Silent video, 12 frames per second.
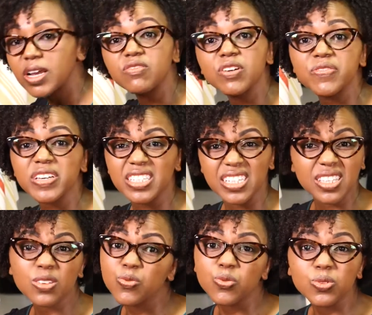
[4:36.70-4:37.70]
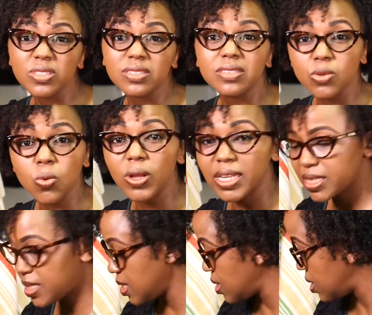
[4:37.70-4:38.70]
have affected the food's
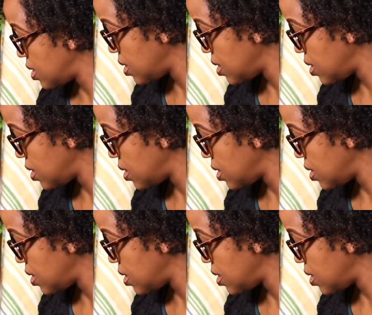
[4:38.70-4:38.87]
quality